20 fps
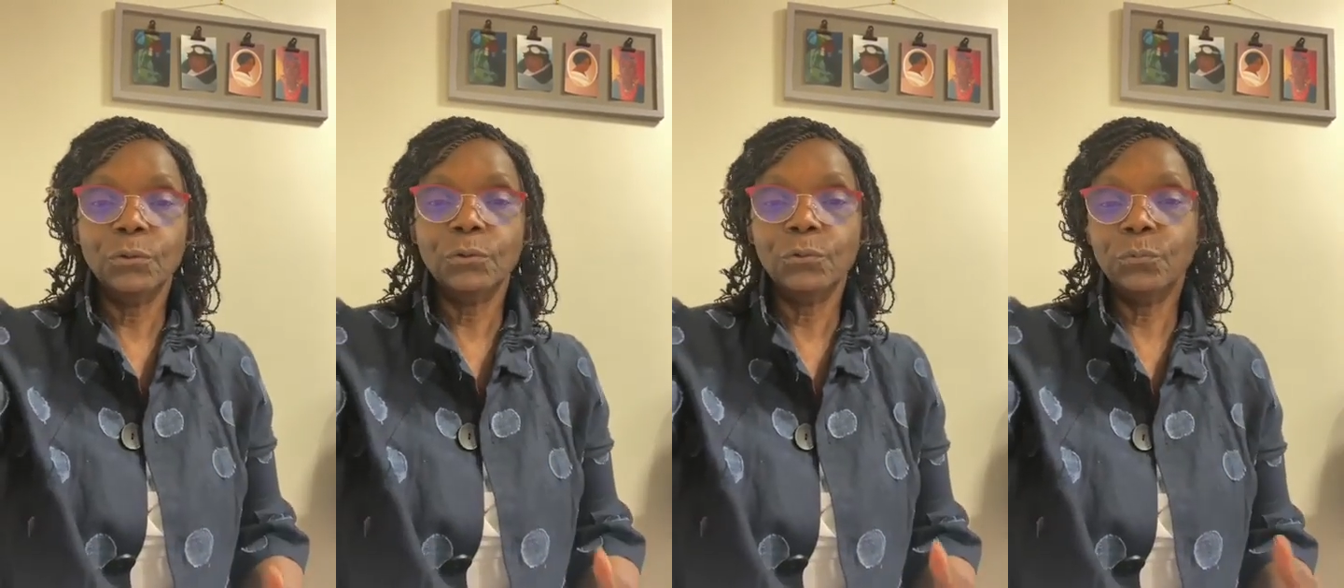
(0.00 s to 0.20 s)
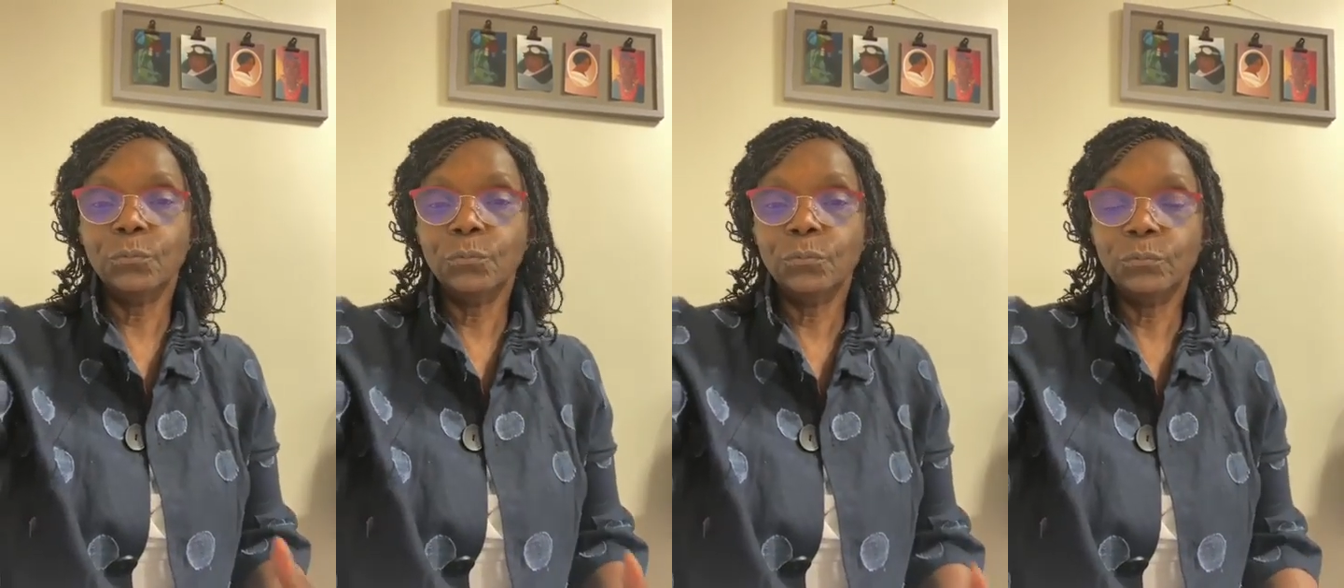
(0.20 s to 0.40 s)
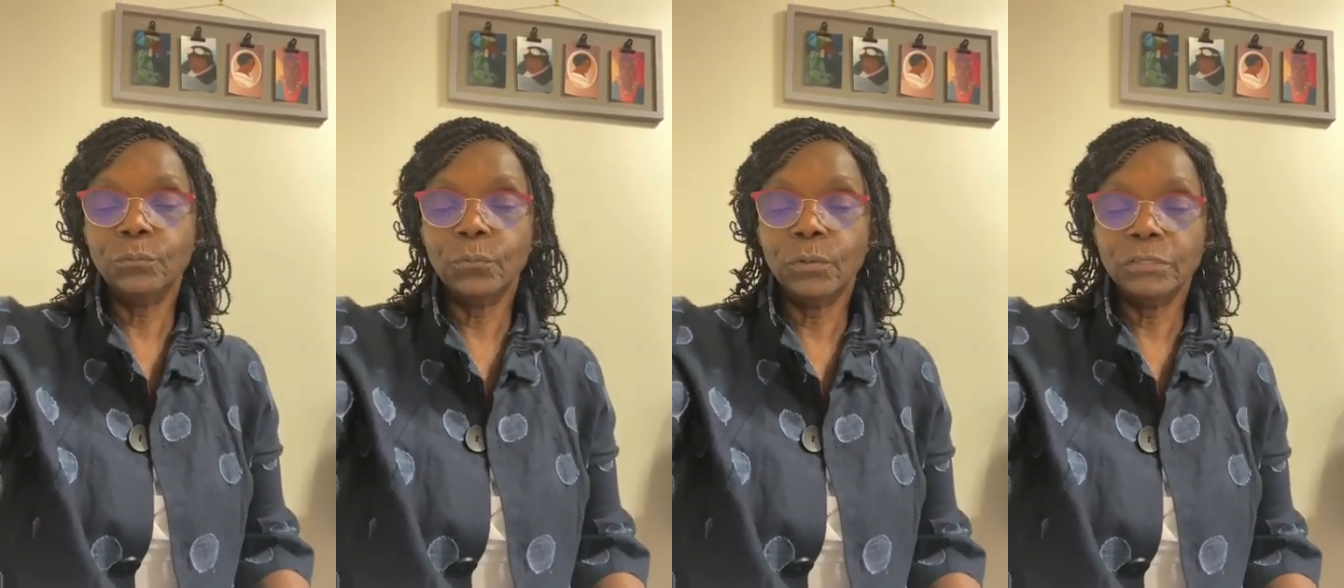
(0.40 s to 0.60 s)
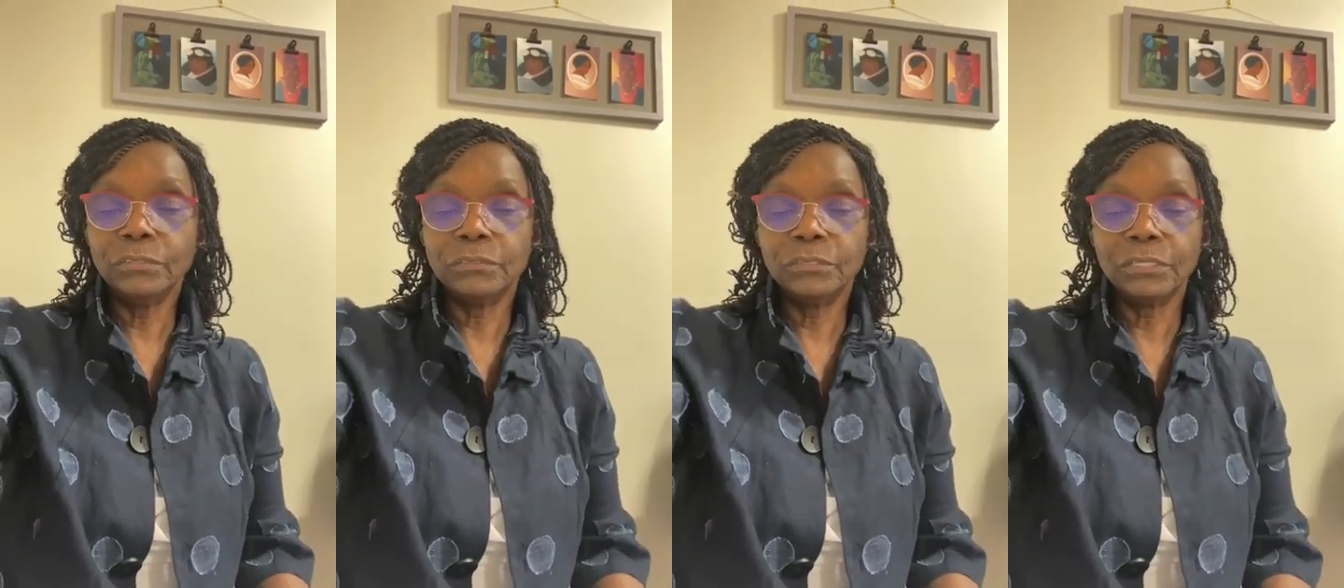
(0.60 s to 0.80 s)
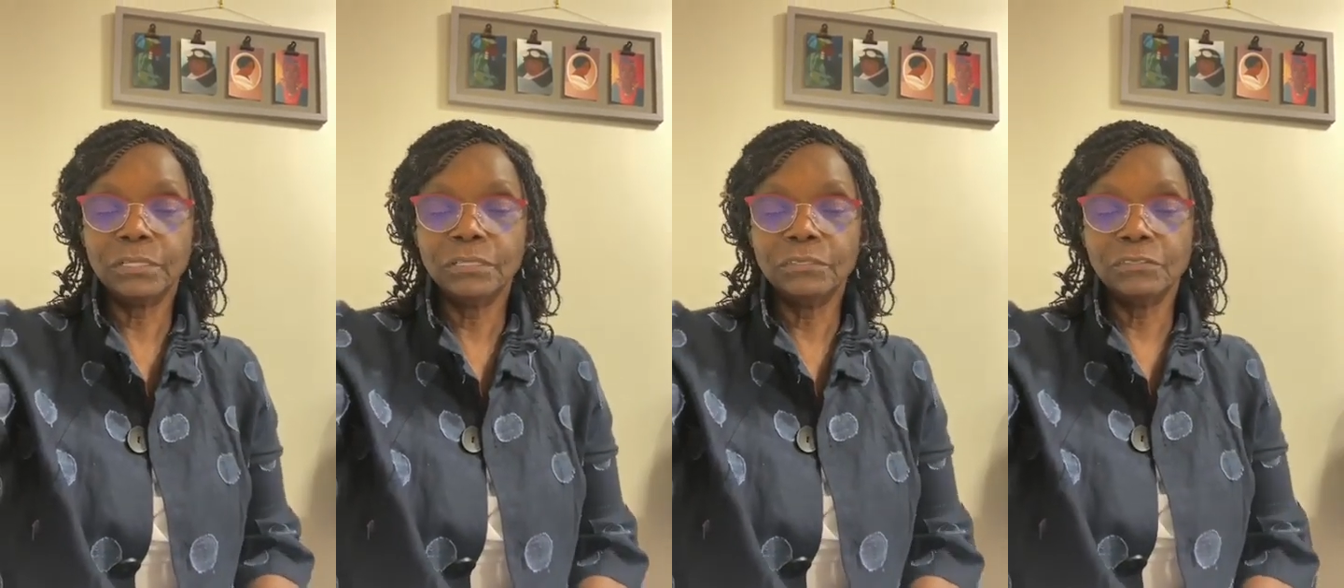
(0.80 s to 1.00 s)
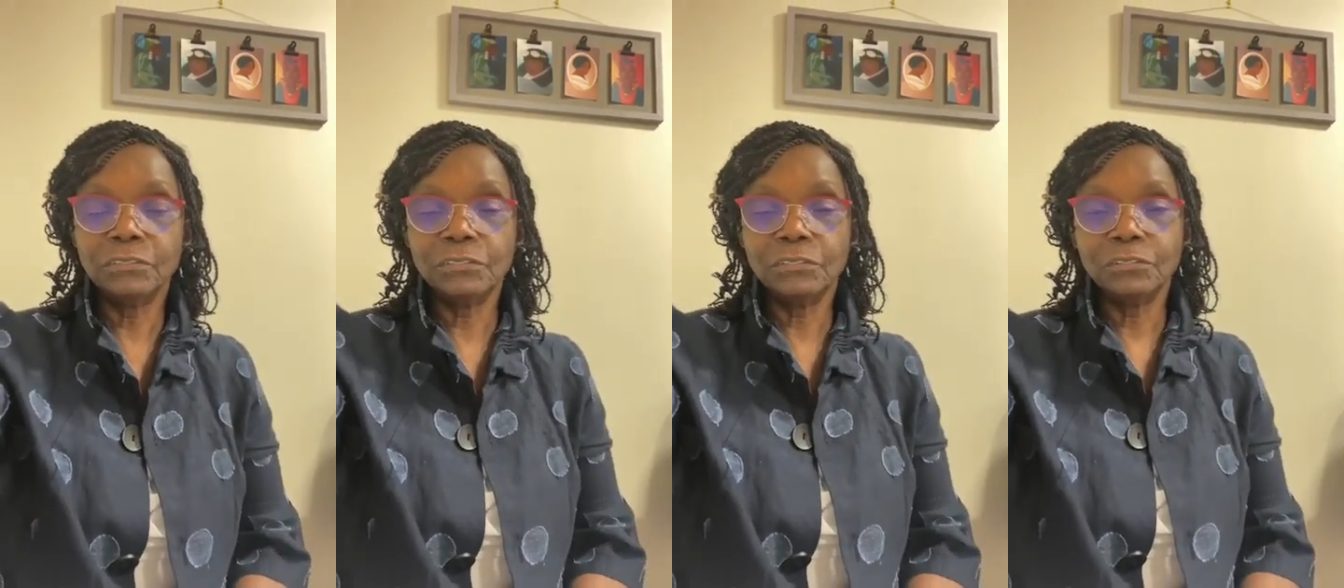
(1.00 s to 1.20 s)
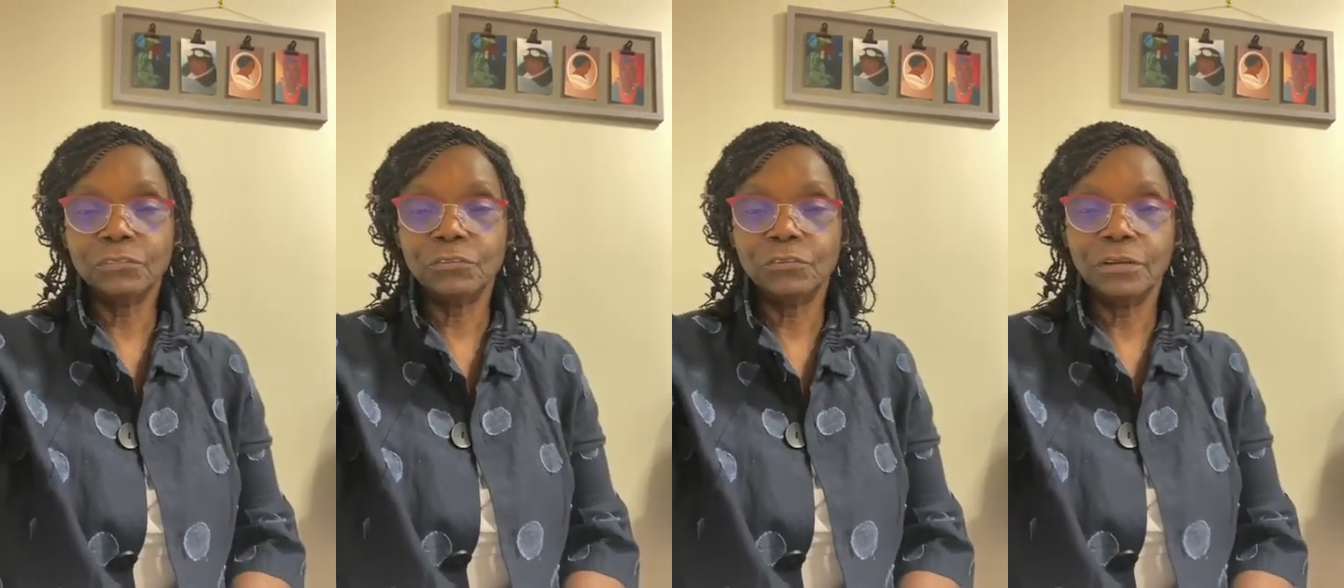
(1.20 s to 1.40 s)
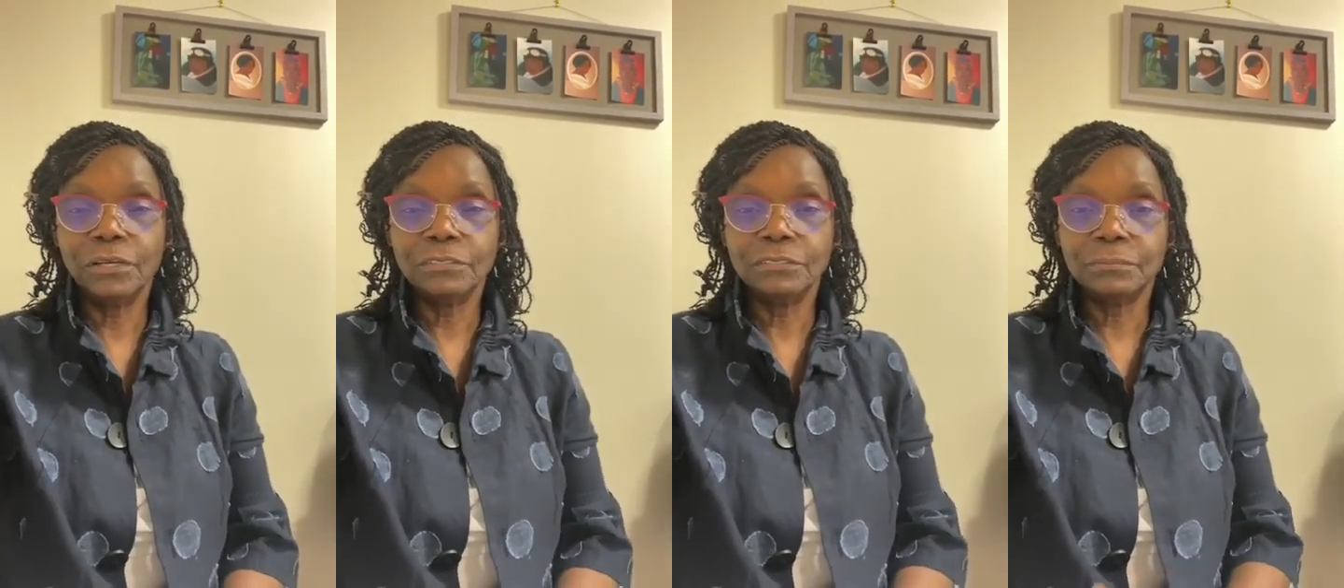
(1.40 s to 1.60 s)
who wants to
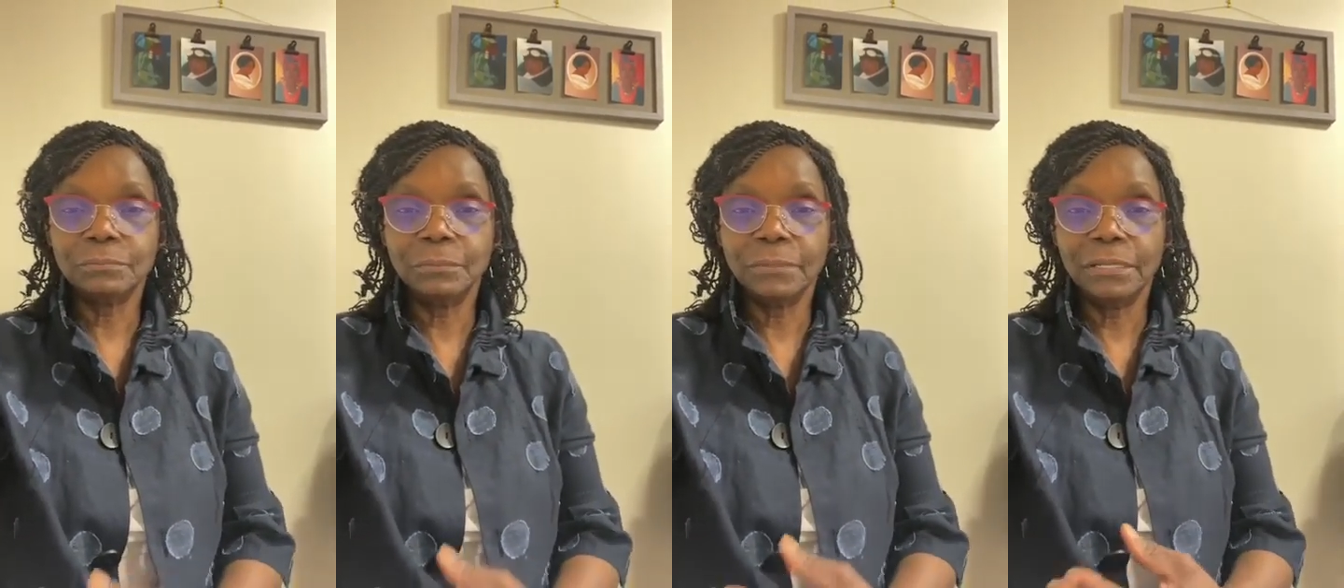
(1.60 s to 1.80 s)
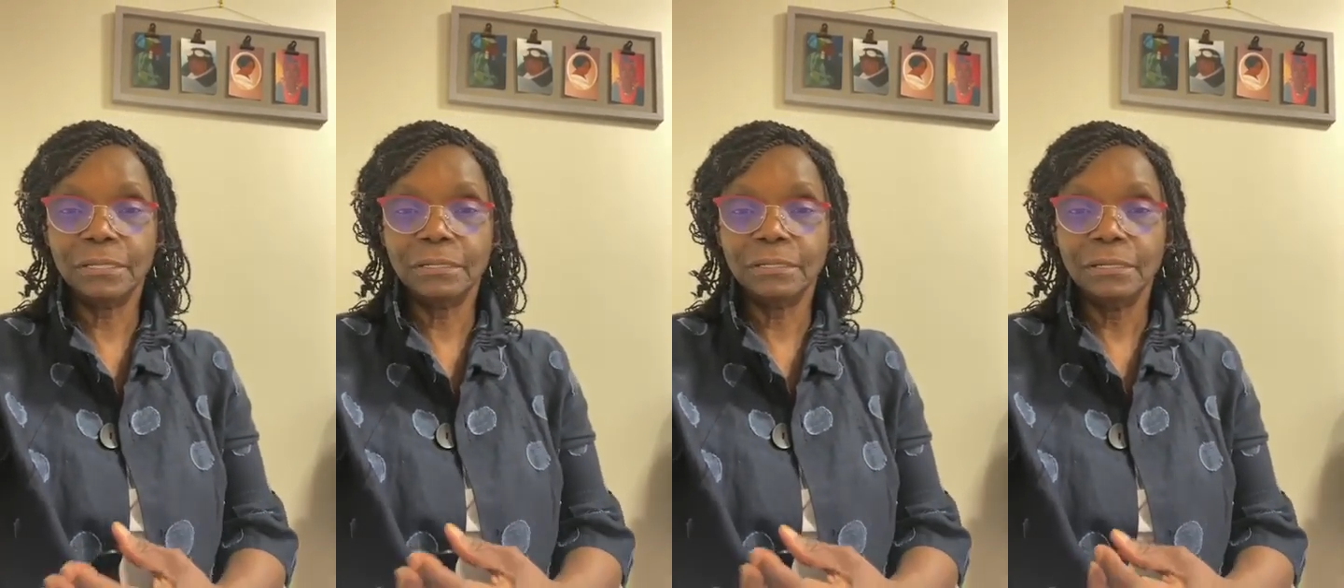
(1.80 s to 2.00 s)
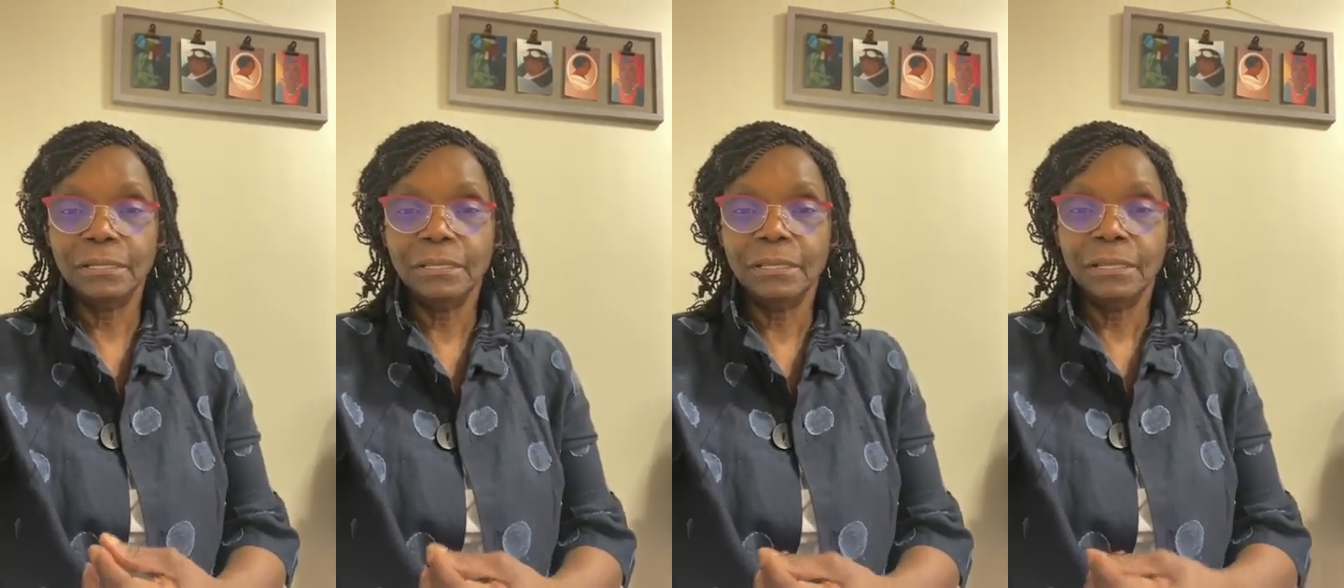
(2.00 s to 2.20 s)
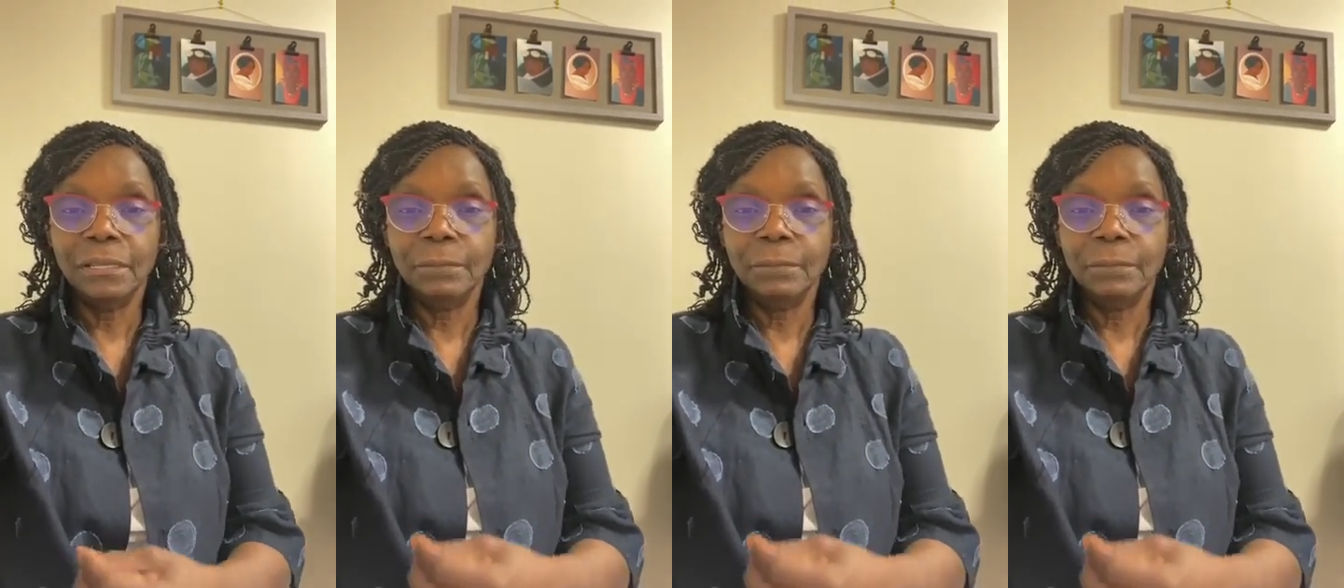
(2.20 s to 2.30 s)
consider transplant